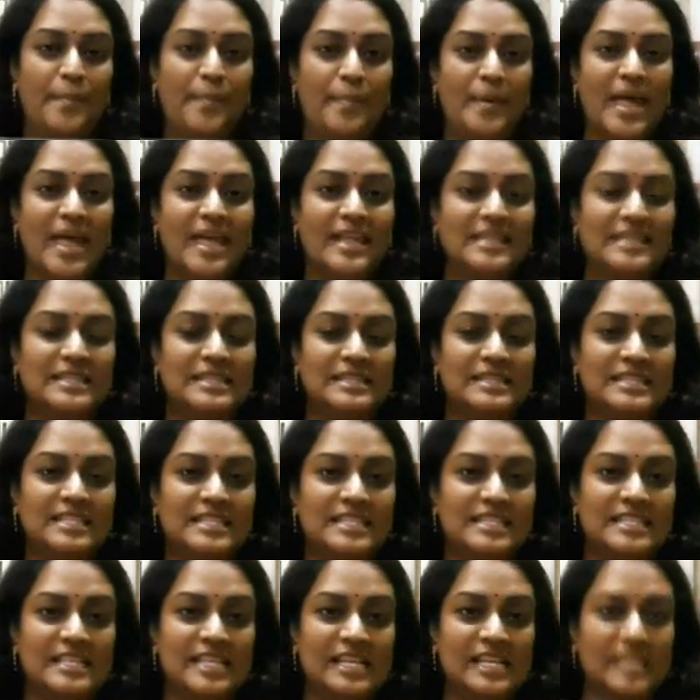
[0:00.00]

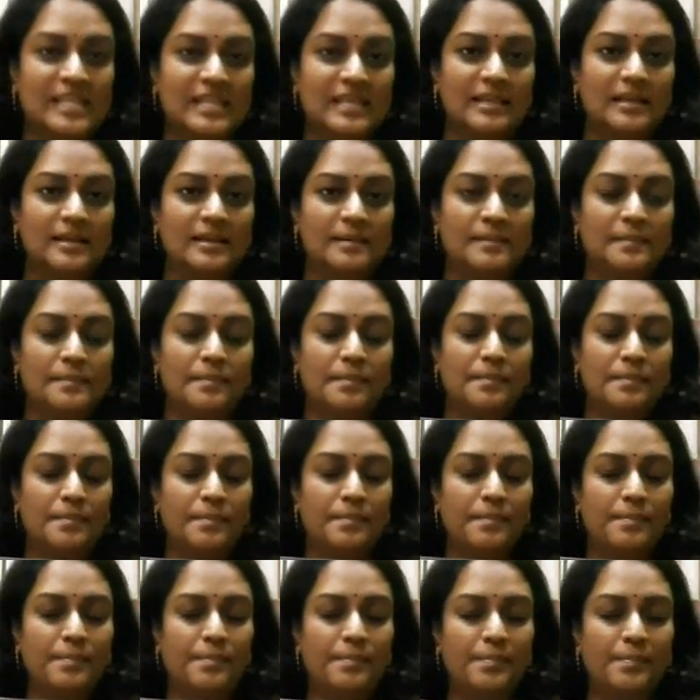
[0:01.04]
Pencil.
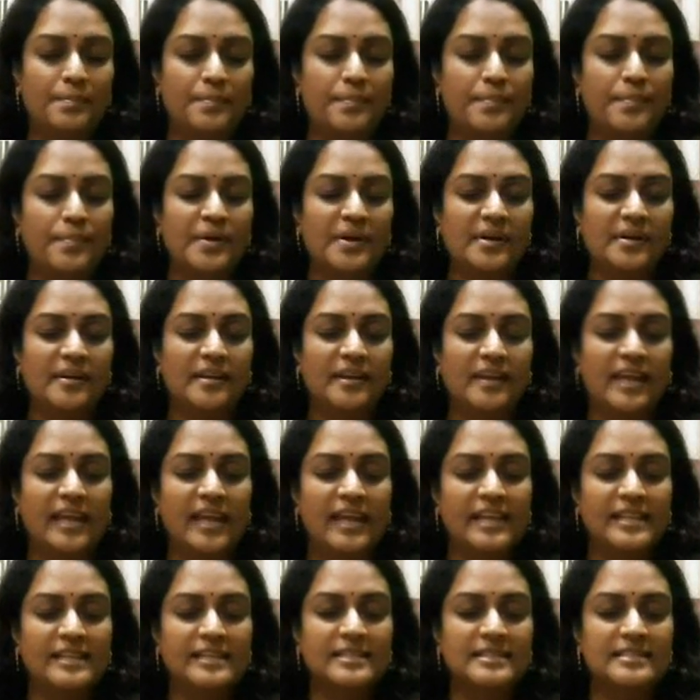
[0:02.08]

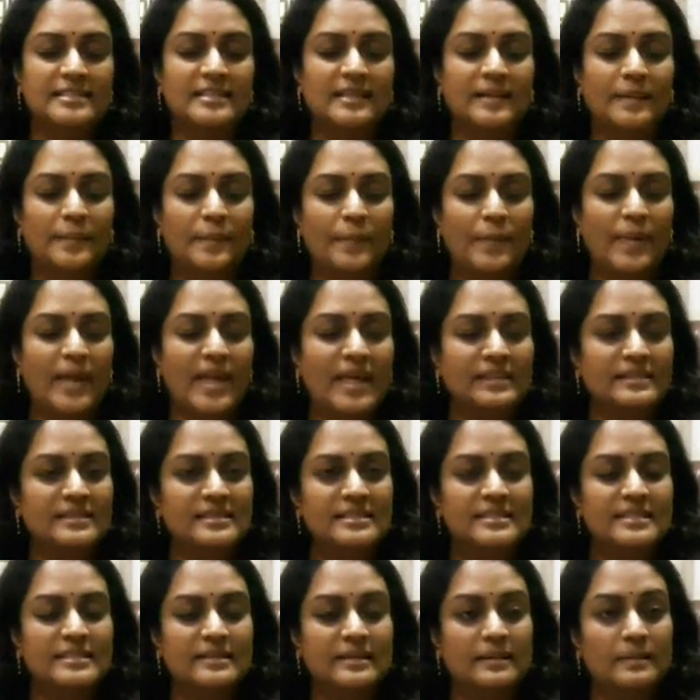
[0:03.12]
Pencil.
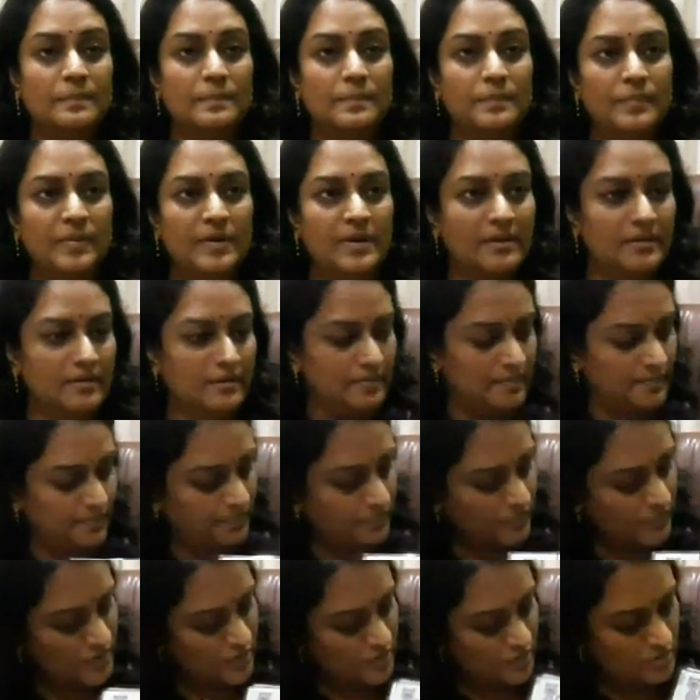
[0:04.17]
Pencil.
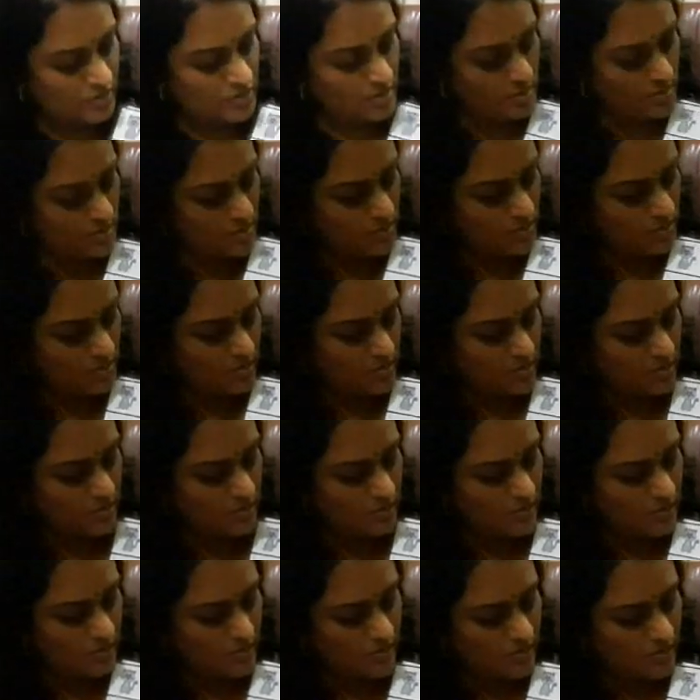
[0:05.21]
So
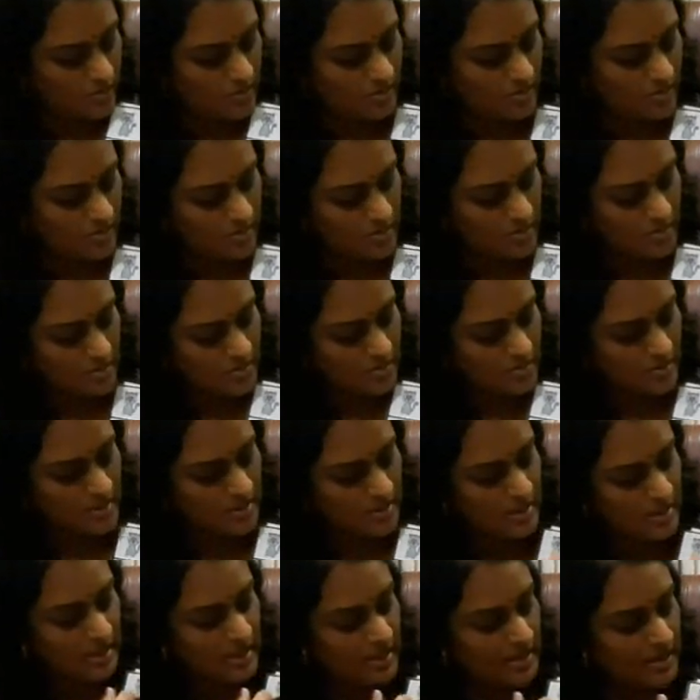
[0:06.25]

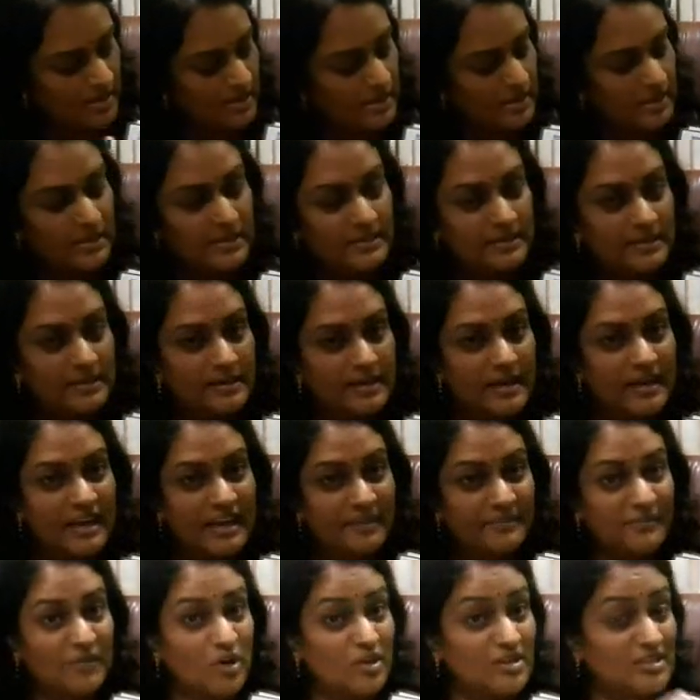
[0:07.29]
here
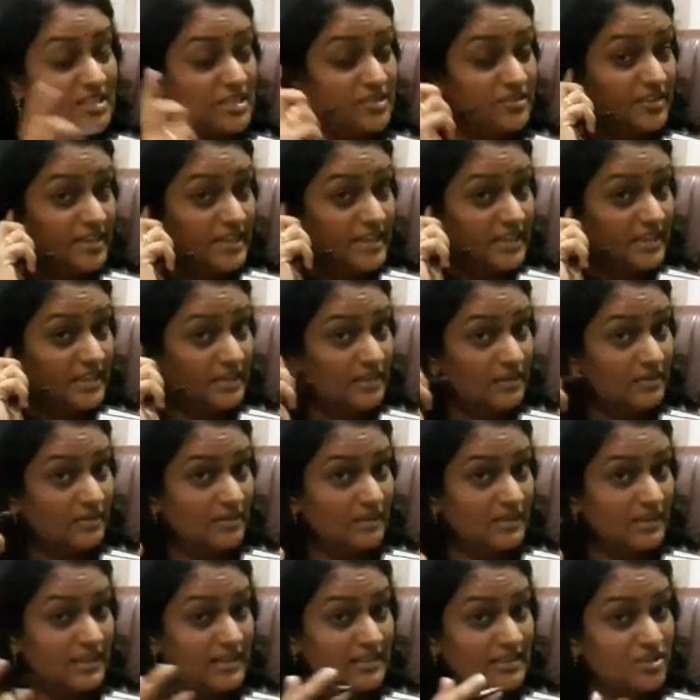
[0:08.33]
I'm concentrating
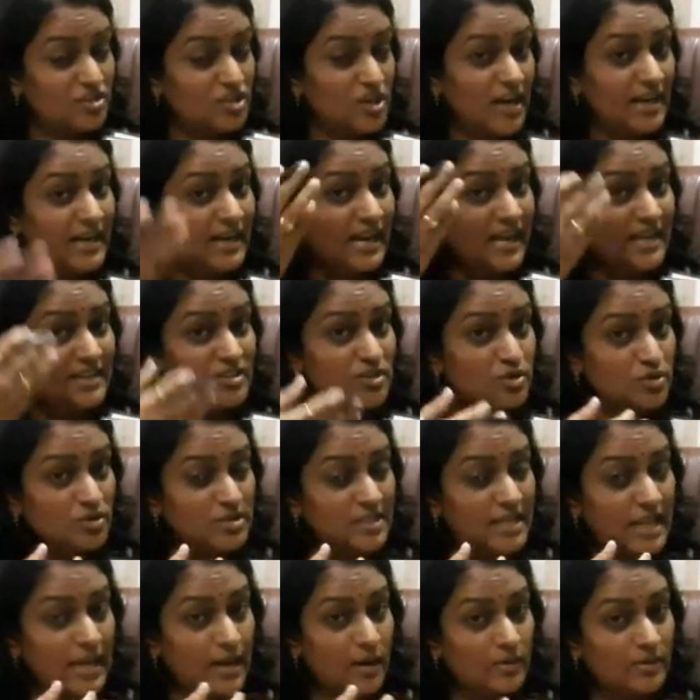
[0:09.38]
that the child has to
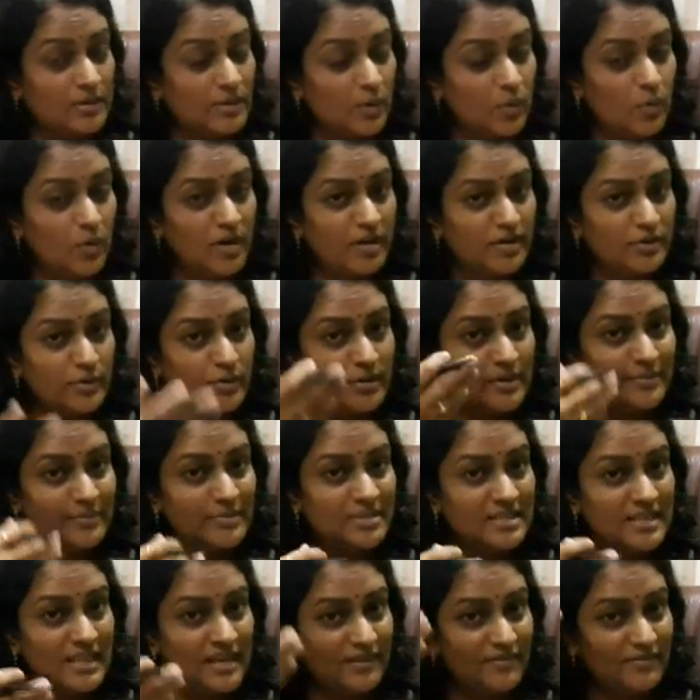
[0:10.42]
say out the word to
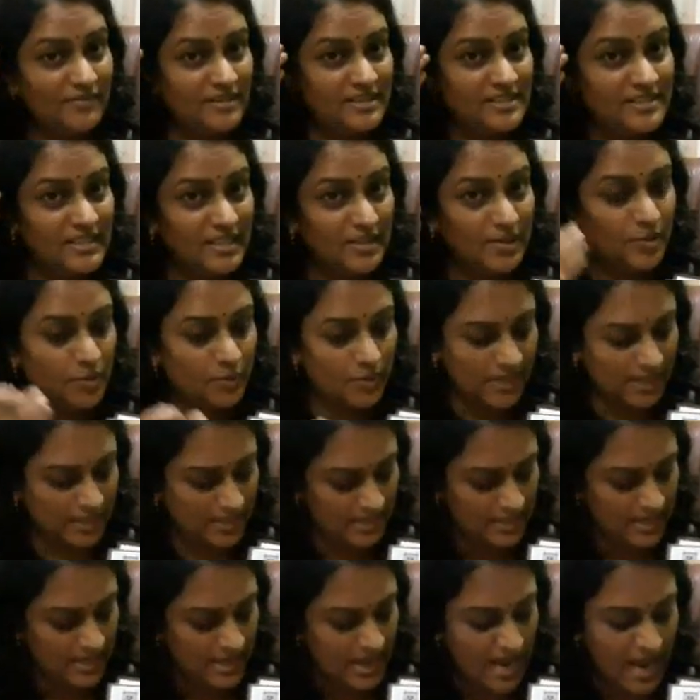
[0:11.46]
himself, listen to it,
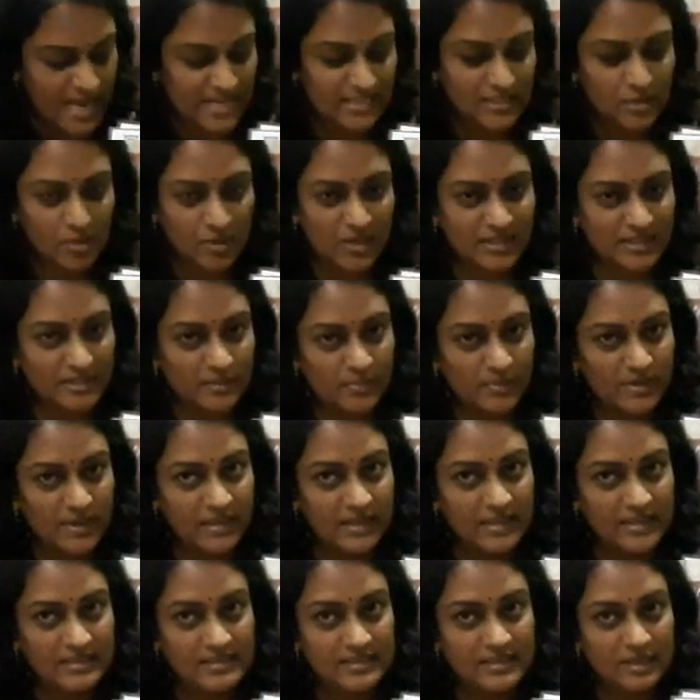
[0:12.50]
isolate the
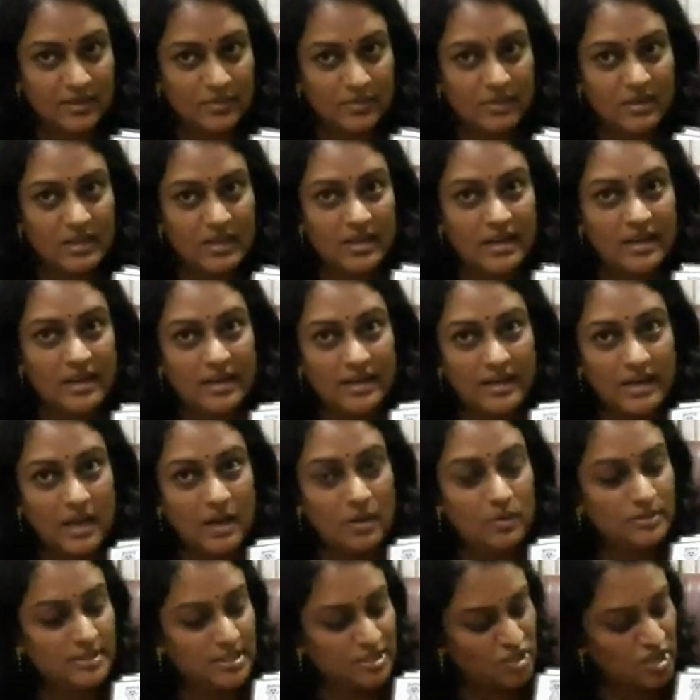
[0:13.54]
beginning sound.
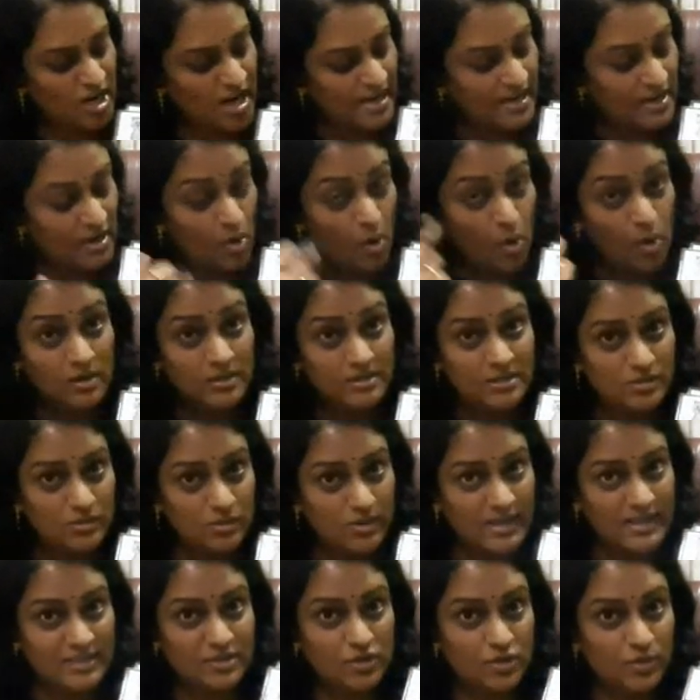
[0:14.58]
Now the child
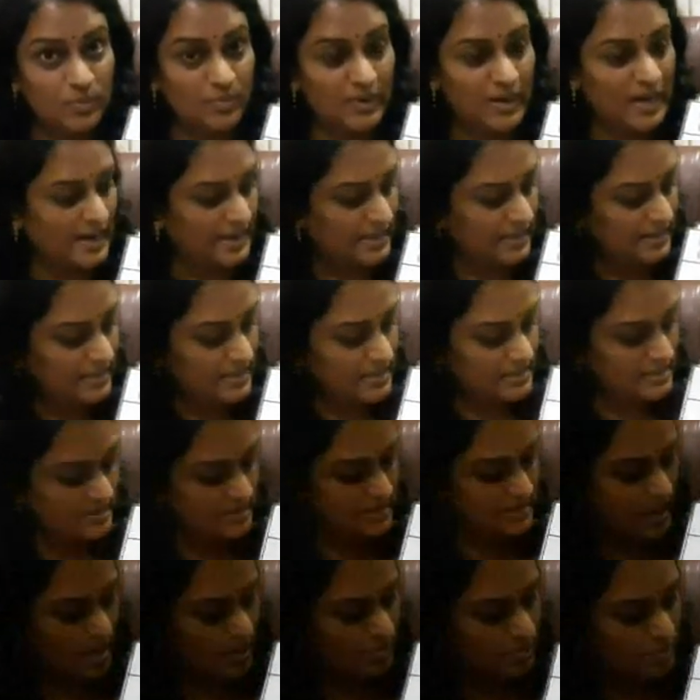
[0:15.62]
also has to blend these
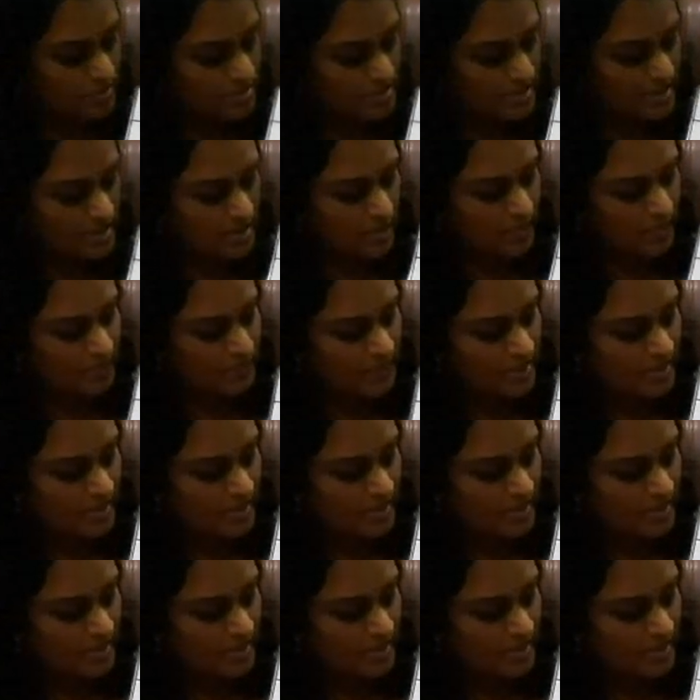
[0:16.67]
sounds now.